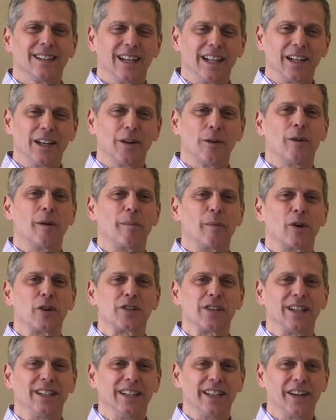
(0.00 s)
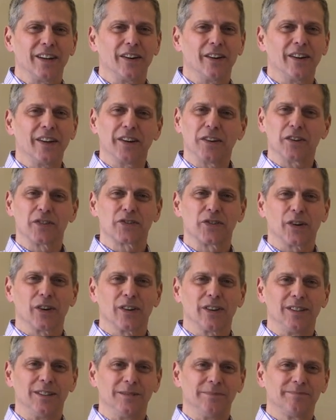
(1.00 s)
Hello, emerging leader inner
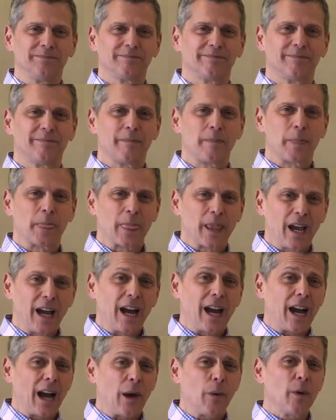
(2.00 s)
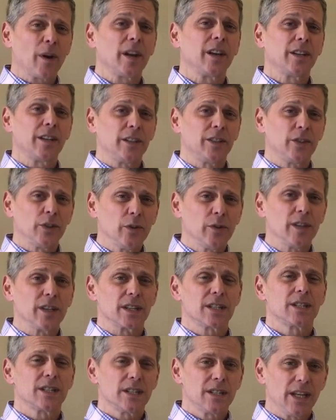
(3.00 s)
circle. I wanted to do
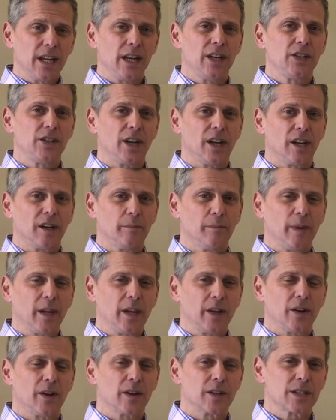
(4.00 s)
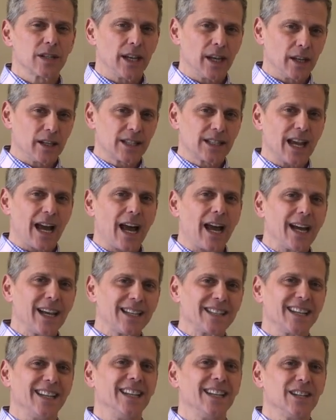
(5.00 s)
this teaching because it
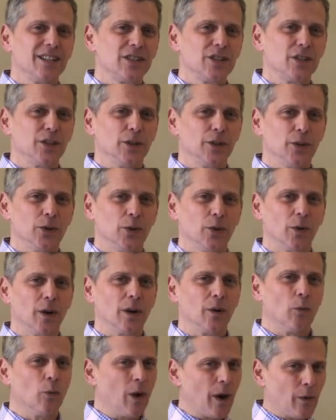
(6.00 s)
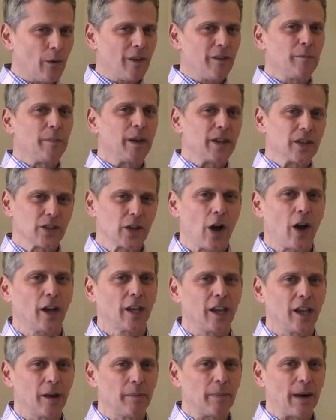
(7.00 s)
ties into what we've been
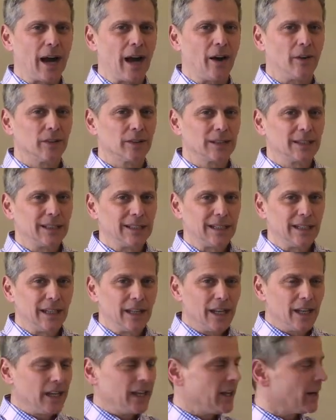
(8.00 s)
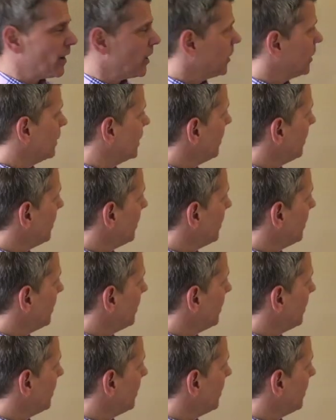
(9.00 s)
talking about in our